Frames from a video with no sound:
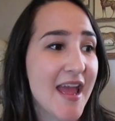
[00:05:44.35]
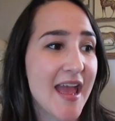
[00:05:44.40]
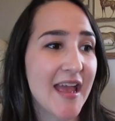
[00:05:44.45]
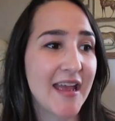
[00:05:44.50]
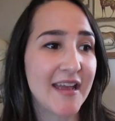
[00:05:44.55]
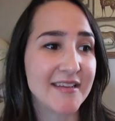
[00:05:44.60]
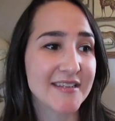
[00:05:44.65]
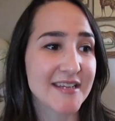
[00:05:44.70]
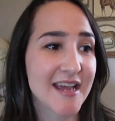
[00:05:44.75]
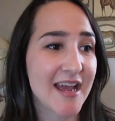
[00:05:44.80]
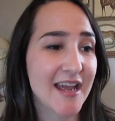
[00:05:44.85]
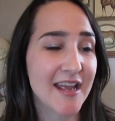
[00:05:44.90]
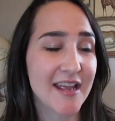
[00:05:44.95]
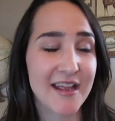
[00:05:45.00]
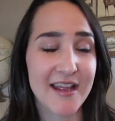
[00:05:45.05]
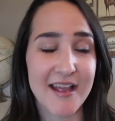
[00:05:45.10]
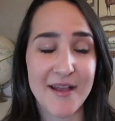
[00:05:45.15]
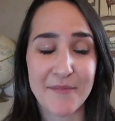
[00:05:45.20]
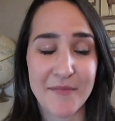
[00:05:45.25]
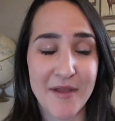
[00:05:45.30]
And
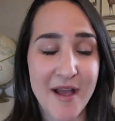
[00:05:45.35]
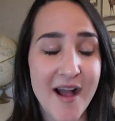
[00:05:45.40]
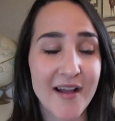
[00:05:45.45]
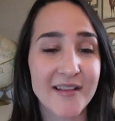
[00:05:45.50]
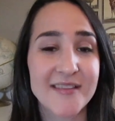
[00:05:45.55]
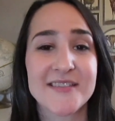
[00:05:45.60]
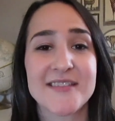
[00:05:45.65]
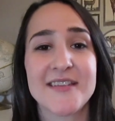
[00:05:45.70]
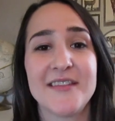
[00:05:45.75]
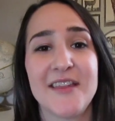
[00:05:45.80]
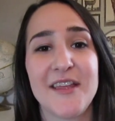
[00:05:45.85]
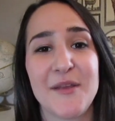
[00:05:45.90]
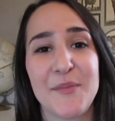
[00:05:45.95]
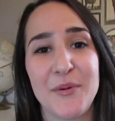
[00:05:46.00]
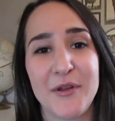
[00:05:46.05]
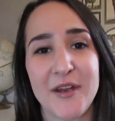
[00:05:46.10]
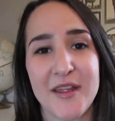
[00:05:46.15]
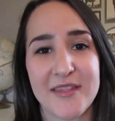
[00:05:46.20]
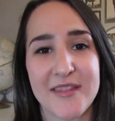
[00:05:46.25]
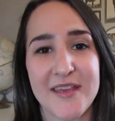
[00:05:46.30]
I am constantly
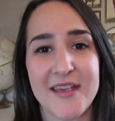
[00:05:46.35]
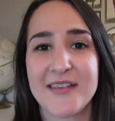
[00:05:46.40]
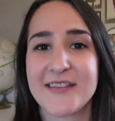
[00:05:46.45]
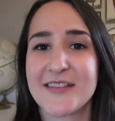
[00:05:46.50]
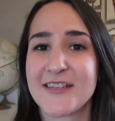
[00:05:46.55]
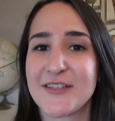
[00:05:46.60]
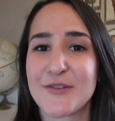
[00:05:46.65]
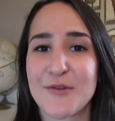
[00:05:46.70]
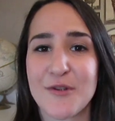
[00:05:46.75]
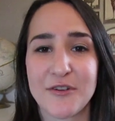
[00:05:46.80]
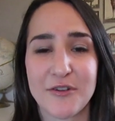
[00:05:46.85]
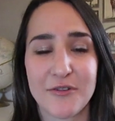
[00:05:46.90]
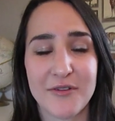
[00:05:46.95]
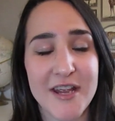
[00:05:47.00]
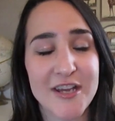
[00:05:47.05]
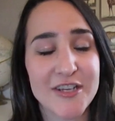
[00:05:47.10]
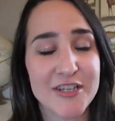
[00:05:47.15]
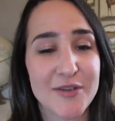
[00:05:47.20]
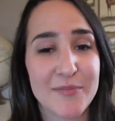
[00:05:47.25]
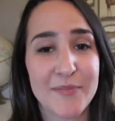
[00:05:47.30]
putting things into our
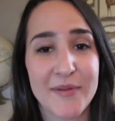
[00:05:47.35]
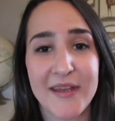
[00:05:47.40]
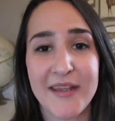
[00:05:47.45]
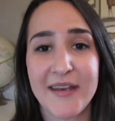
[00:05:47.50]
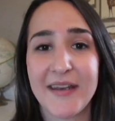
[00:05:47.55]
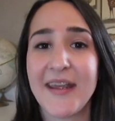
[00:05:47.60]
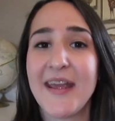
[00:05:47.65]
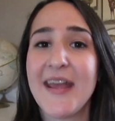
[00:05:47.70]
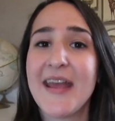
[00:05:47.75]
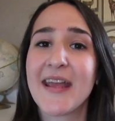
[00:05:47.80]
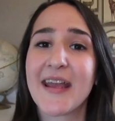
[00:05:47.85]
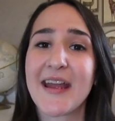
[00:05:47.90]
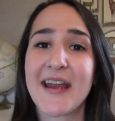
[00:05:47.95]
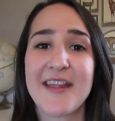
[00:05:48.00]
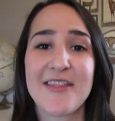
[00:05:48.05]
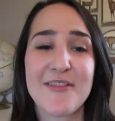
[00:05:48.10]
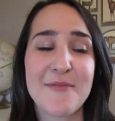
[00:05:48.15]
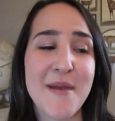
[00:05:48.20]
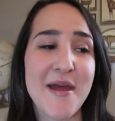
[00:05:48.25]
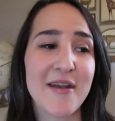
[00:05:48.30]
donation bin,
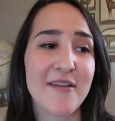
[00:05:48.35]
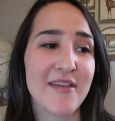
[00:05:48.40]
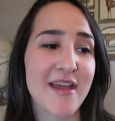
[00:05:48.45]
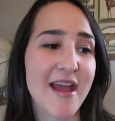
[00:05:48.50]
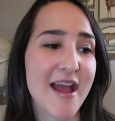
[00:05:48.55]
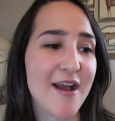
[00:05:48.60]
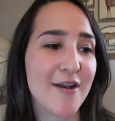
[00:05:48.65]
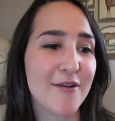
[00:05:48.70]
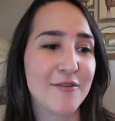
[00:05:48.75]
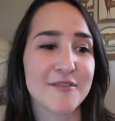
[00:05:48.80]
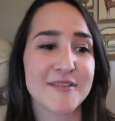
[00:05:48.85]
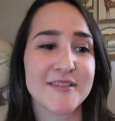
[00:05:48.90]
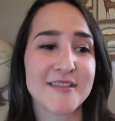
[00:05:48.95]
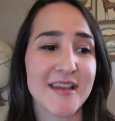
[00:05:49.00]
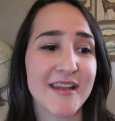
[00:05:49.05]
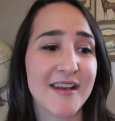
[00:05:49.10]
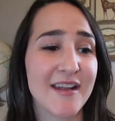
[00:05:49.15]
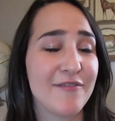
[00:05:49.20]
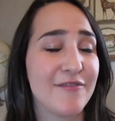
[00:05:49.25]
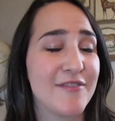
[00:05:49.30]
getting them out of the house,
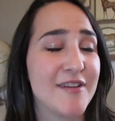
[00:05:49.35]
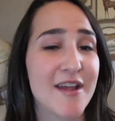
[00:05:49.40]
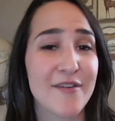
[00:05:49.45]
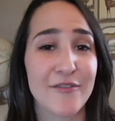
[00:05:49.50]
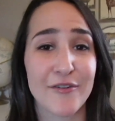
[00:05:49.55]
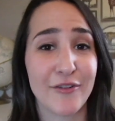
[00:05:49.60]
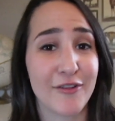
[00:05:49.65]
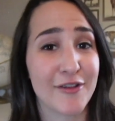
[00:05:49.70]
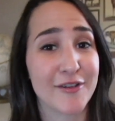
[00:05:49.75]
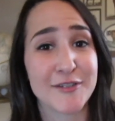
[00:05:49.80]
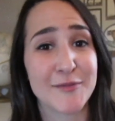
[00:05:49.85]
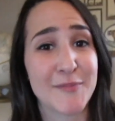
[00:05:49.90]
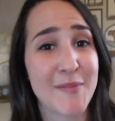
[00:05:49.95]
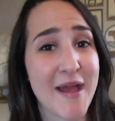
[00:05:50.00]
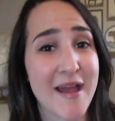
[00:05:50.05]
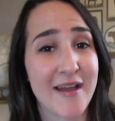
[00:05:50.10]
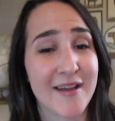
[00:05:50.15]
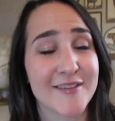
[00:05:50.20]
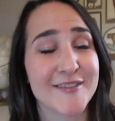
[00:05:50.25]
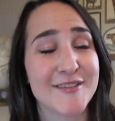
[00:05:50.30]
and I've never looked
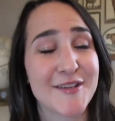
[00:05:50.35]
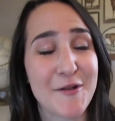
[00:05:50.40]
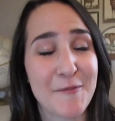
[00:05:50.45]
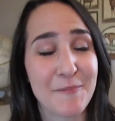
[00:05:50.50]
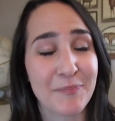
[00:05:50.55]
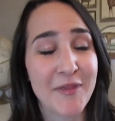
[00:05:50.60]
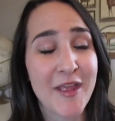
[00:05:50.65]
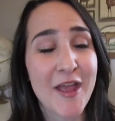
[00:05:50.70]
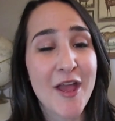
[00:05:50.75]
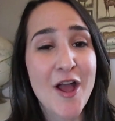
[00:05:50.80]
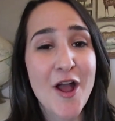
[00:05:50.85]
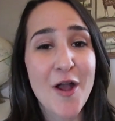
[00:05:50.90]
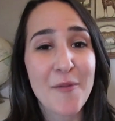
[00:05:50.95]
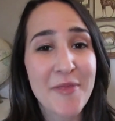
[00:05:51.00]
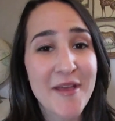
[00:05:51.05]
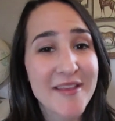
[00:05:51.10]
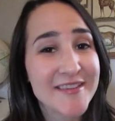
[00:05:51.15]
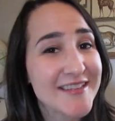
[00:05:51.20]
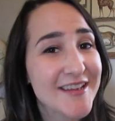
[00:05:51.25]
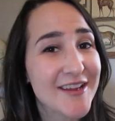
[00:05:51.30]
back. So hope
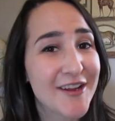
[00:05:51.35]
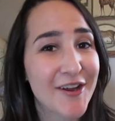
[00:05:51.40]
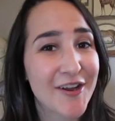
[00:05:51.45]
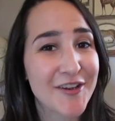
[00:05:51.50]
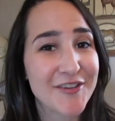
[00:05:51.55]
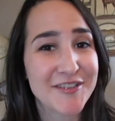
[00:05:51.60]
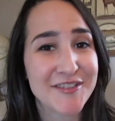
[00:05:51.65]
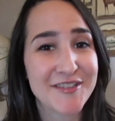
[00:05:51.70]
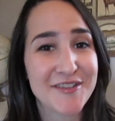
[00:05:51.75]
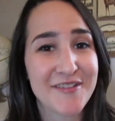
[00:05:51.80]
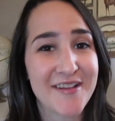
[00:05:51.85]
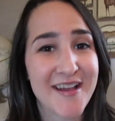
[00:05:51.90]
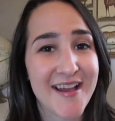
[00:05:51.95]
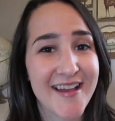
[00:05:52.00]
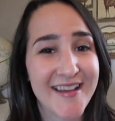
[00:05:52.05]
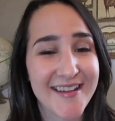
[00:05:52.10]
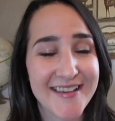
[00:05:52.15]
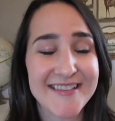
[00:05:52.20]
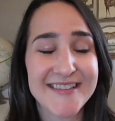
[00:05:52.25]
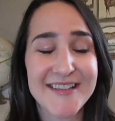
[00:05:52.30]
that encourages you
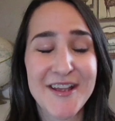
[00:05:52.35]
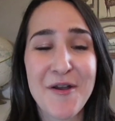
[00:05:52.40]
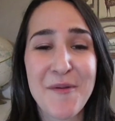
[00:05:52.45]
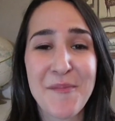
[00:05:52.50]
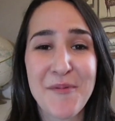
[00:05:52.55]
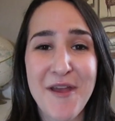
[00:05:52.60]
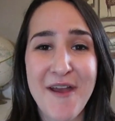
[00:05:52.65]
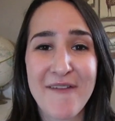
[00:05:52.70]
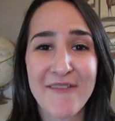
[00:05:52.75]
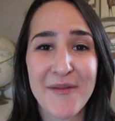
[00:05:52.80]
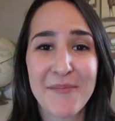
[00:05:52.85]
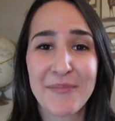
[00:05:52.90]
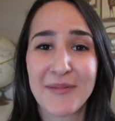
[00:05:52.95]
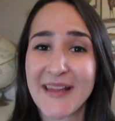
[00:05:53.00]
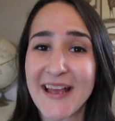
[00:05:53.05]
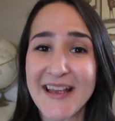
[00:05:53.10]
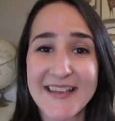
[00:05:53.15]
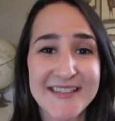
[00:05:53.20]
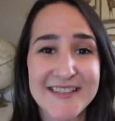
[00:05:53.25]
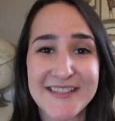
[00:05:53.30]
guys. Hope you have a
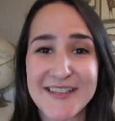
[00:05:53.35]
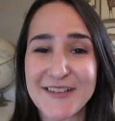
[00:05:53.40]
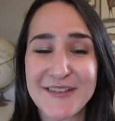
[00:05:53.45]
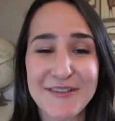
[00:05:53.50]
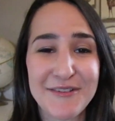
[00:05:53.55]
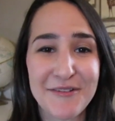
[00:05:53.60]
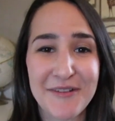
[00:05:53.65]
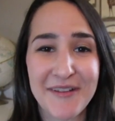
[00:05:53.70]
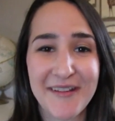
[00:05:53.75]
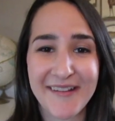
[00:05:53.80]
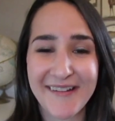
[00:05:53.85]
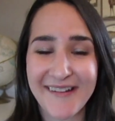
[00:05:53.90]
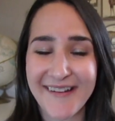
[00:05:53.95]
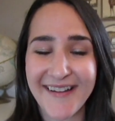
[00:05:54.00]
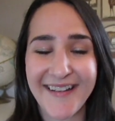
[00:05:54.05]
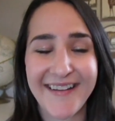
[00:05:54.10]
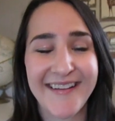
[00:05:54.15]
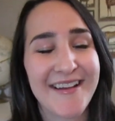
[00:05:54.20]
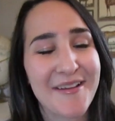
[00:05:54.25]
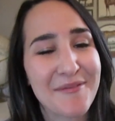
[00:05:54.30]
blessed new
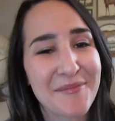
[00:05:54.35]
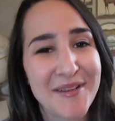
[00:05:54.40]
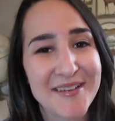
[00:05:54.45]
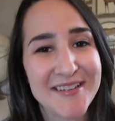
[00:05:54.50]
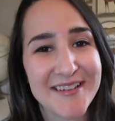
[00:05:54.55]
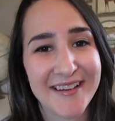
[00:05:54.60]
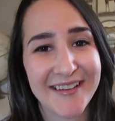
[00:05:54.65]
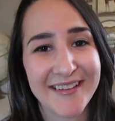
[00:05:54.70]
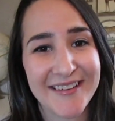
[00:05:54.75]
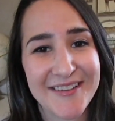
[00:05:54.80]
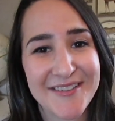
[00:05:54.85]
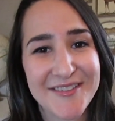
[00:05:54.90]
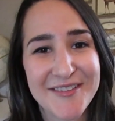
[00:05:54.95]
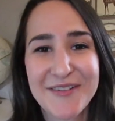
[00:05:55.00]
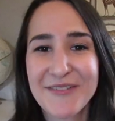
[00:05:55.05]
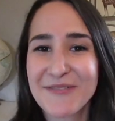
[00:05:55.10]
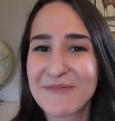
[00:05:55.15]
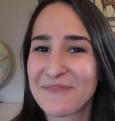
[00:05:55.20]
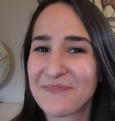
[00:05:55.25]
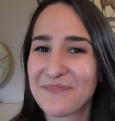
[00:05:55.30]
year, and I'll be talking to you
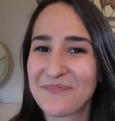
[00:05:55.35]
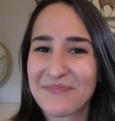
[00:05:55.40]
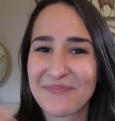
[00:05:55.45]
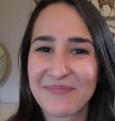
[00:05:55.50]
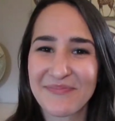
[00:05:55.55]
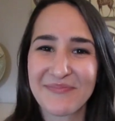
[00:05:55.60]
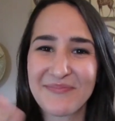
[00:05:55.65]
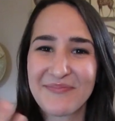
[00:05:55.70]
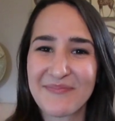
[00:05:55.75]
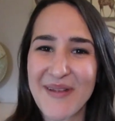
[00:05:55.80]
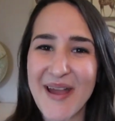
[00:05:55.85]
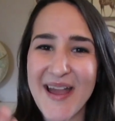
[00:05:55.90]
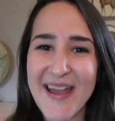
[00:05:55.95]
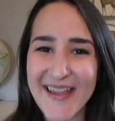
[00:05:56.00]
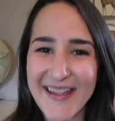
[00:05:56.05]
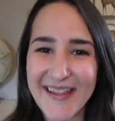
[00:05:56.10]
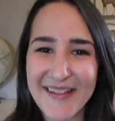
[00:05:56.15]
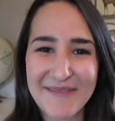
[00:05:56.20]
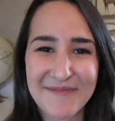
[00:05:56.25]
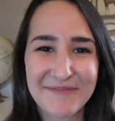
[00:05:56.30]
soon.
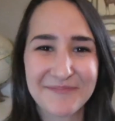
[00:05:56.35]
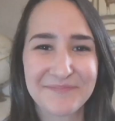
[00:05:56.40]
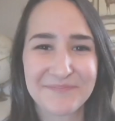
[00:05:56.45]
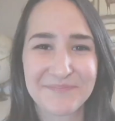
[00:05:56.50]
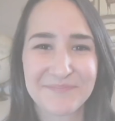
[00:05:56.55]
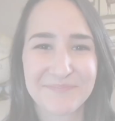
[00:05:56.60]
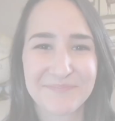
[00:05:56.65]
Bye.